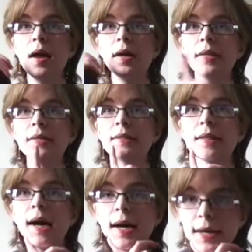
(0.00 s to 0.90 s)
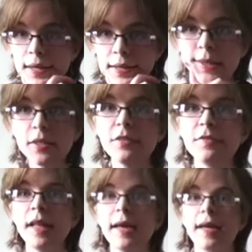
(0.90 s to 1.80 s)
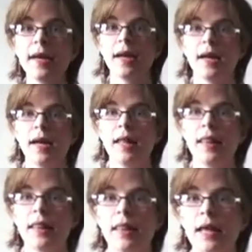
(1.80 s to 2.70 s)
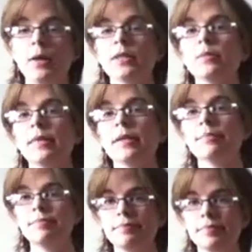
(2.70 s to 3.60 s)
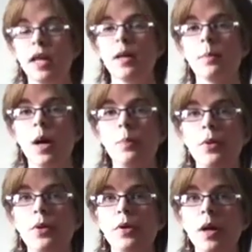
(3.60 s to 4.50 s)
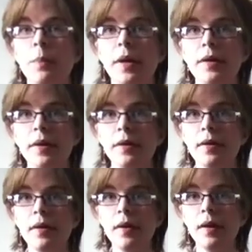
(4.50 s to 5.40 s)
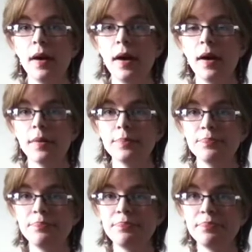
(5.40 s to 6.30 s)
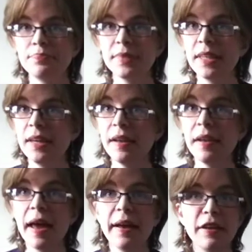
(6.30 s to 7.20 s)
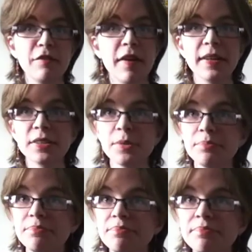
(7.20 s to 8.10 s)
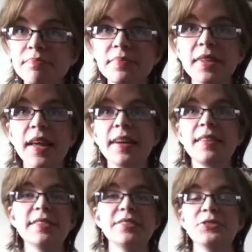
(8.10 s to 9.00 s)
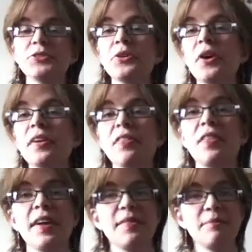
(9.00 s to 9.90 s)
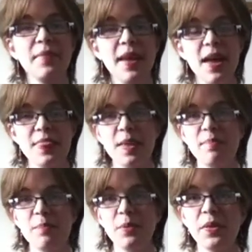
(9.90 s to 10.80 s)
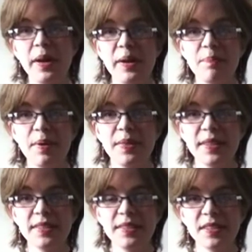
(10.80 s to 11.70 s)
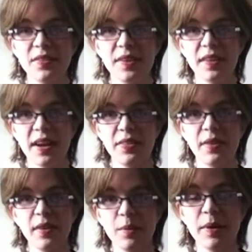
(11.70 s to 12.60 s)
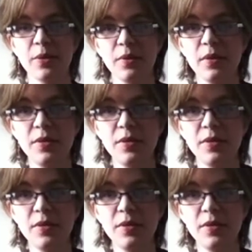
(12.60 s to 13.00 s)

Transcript: is kind of like the ultimate unpopular opinion um, in any fandom. Like, this is just not a thing that people think, but this is a thing that I think about